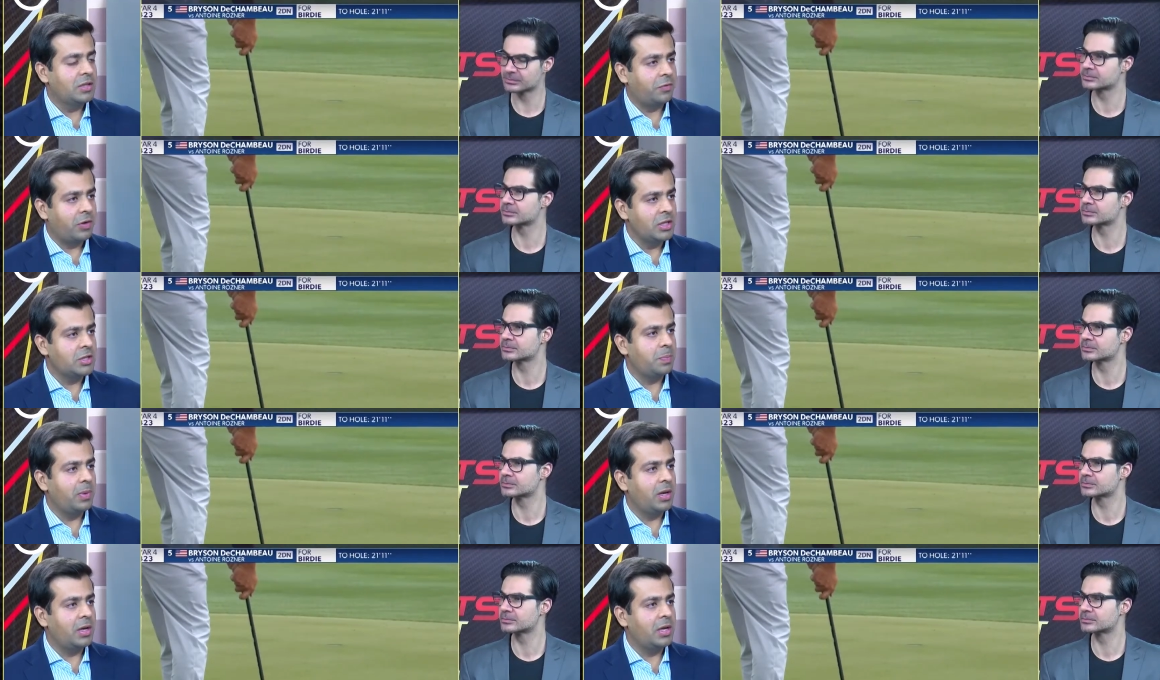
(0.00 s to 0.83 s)
Speaker 1: French
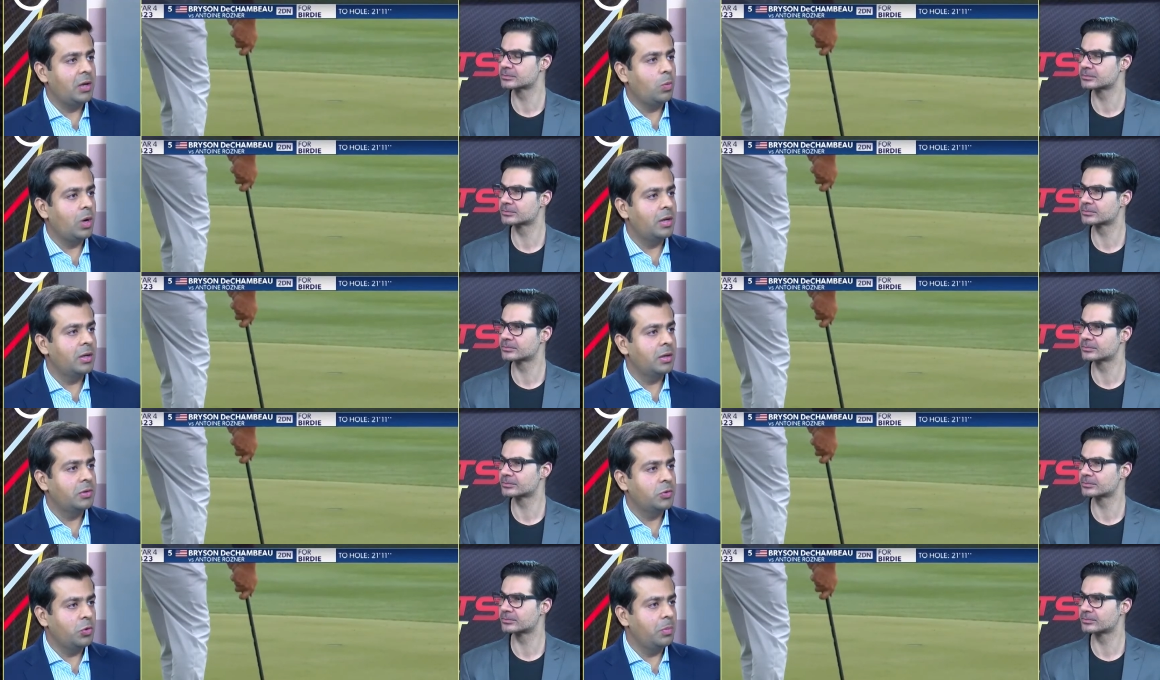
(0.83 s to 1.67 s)
player, he
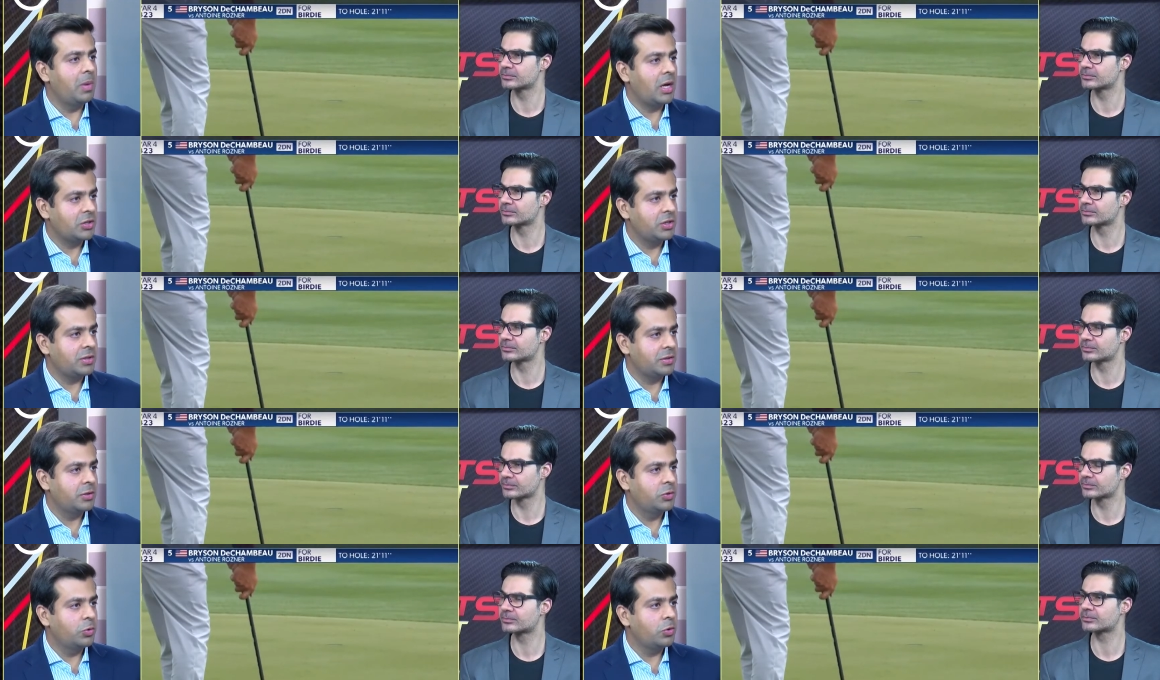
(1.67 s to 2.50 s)
won two
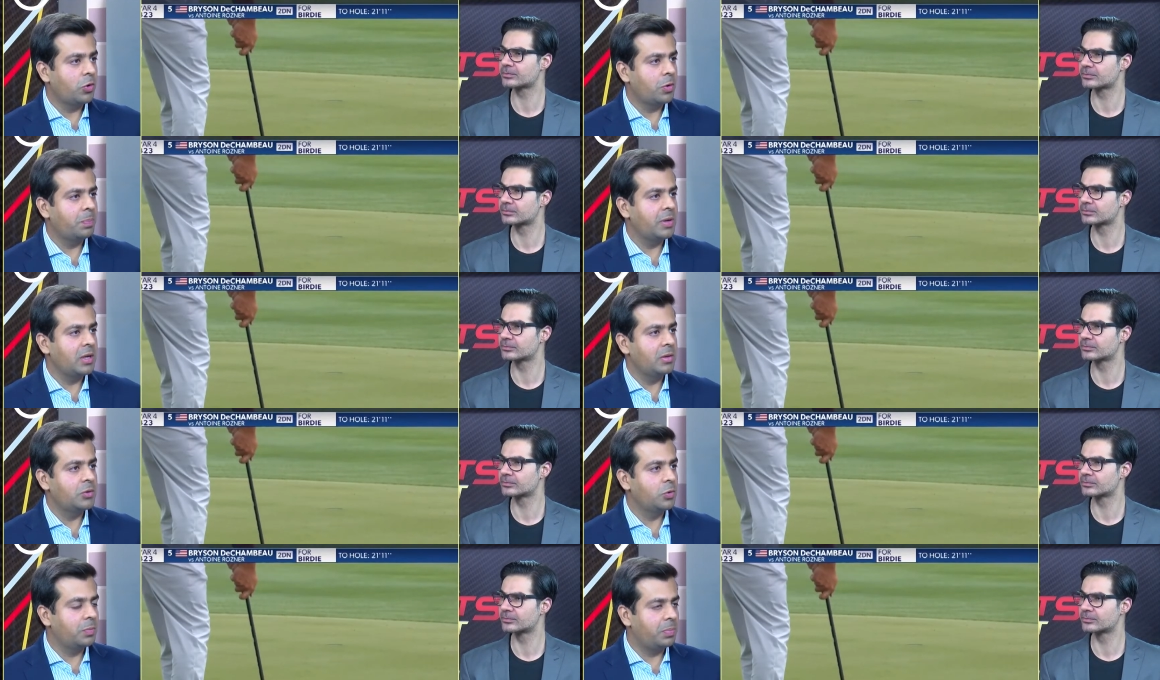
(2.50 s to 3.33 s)
matches, two
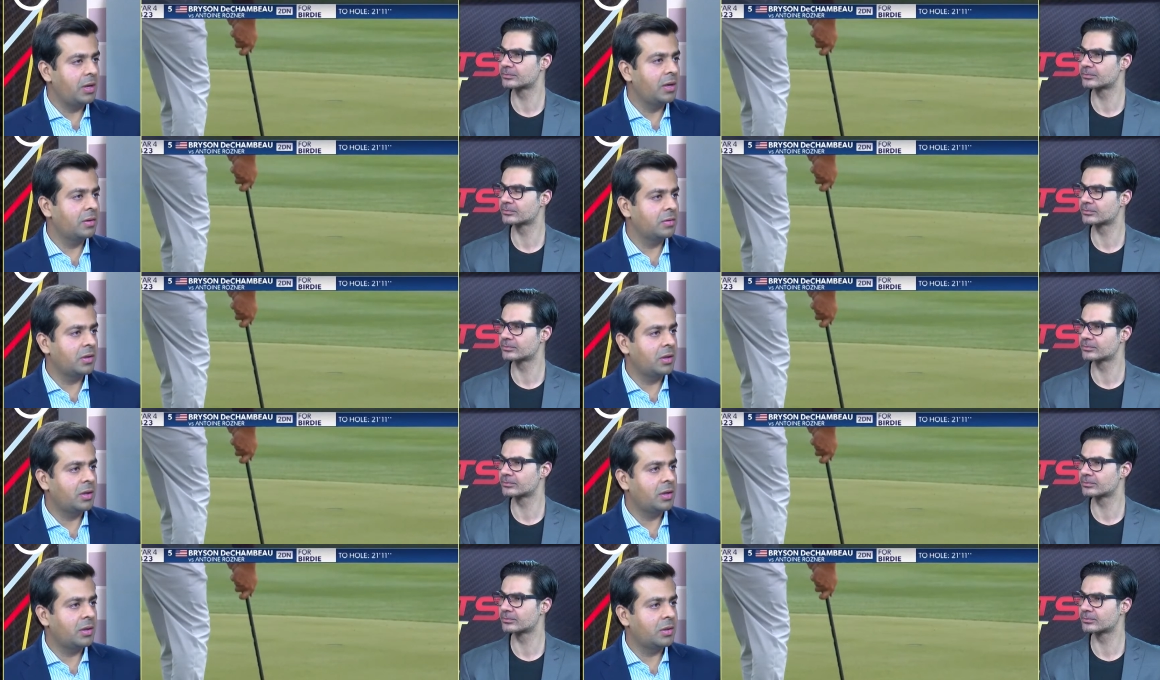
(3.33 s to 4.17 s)
European Tour players
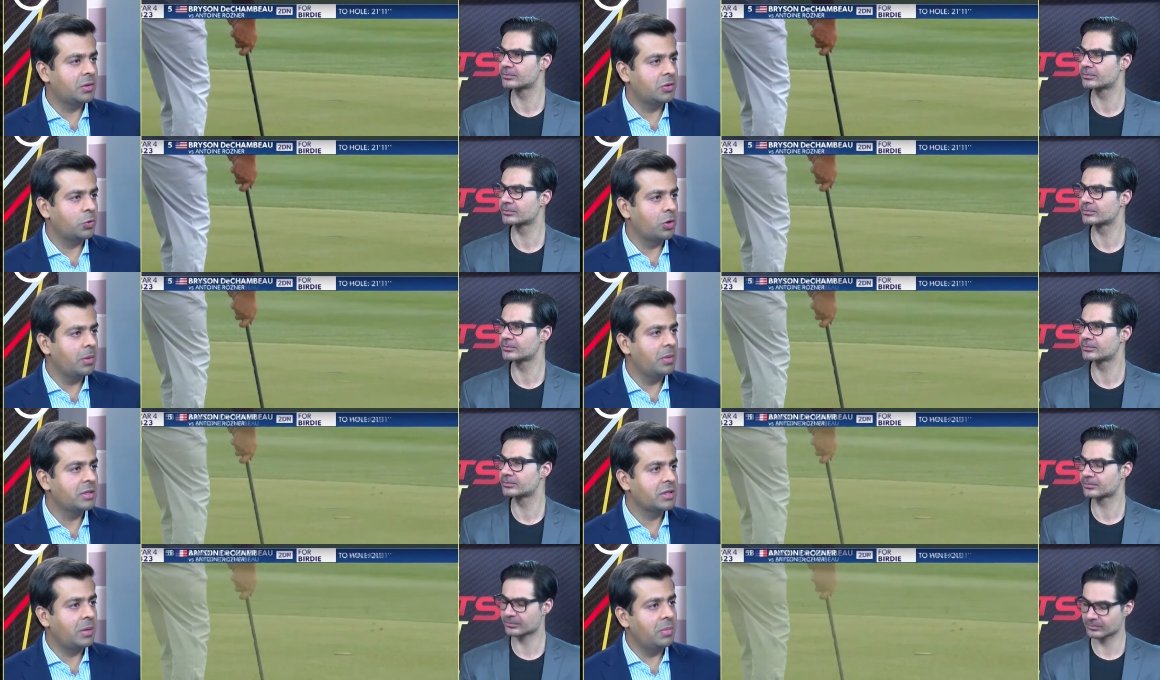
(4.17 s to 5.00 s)

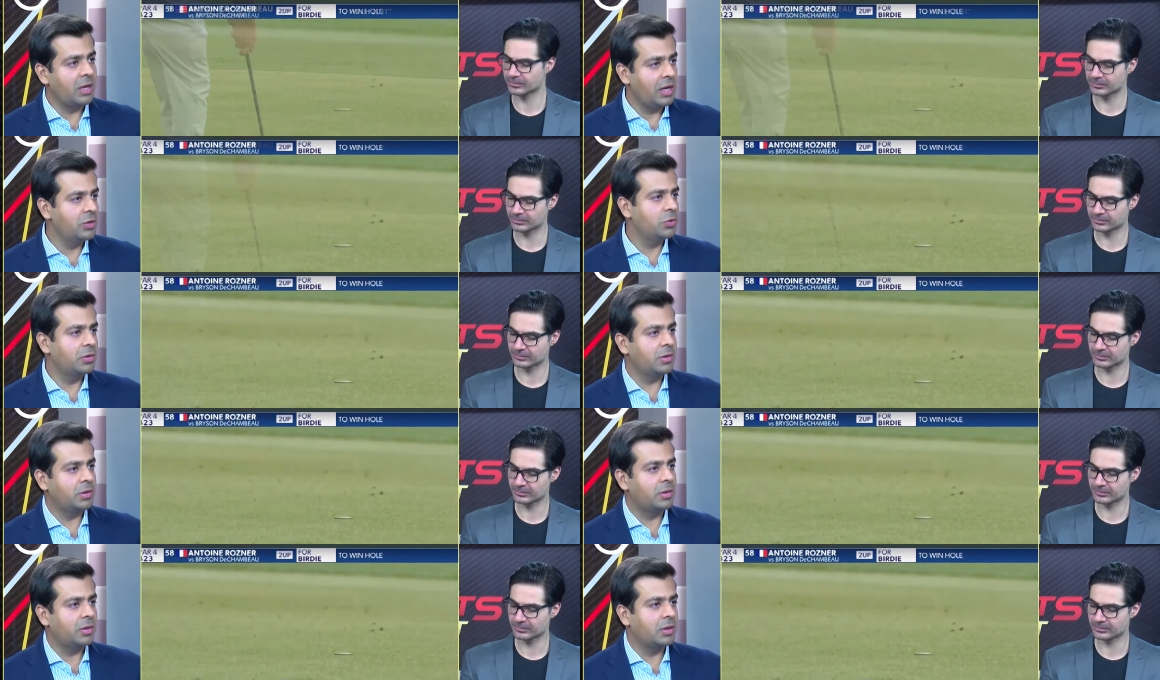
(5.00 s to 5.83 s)
tournaments coming into
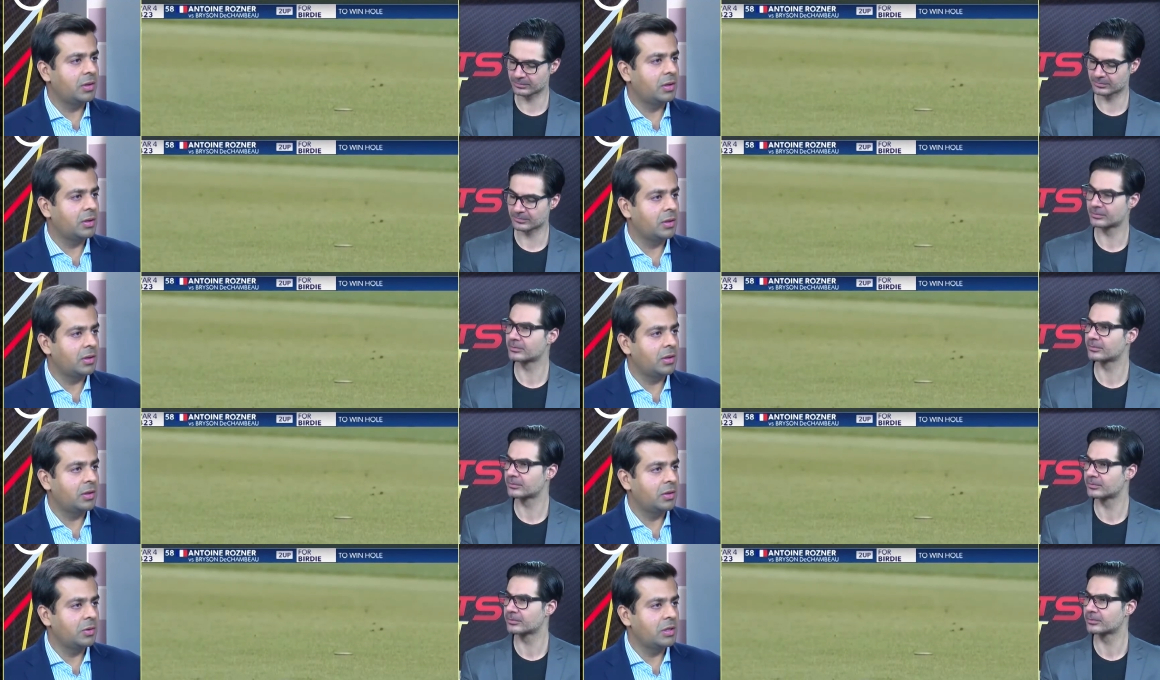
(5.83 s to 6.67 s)
the
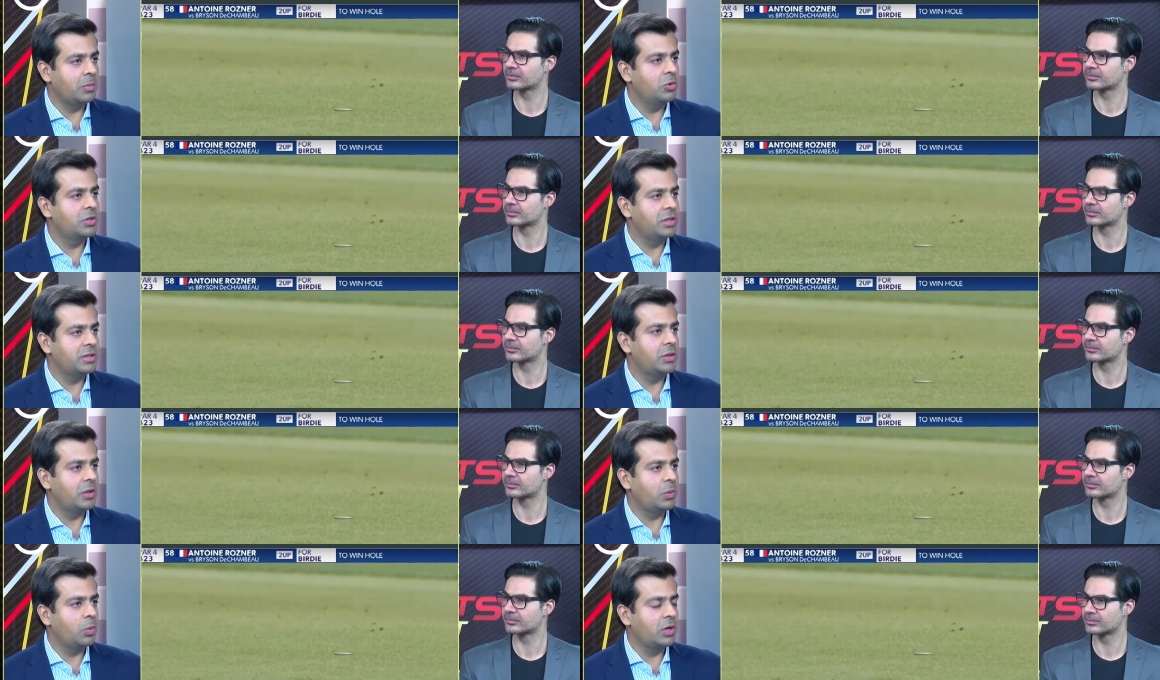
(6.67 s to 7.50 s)

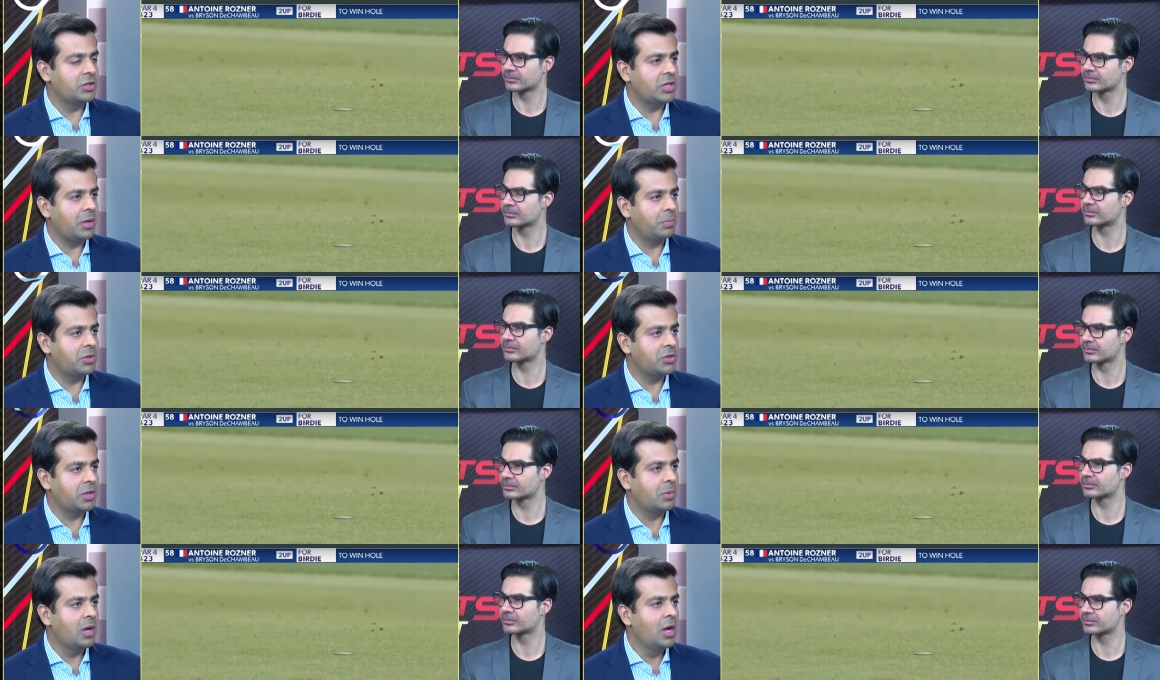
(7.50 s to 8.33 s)
WGC World
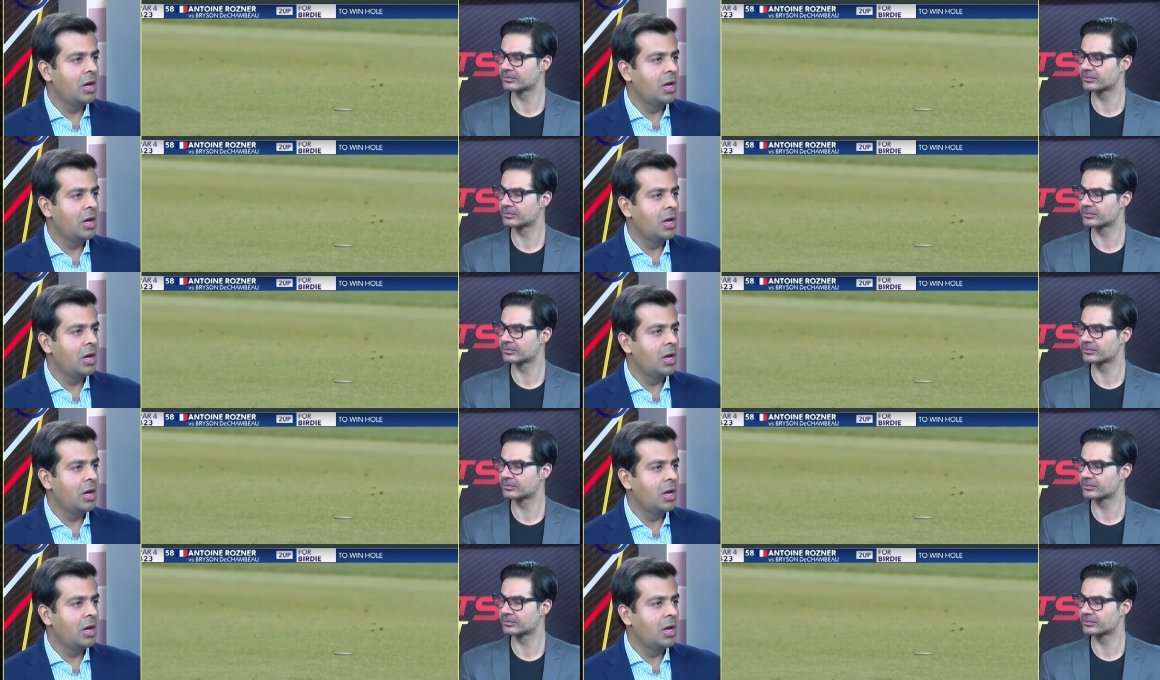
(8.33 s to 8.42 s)
Championship.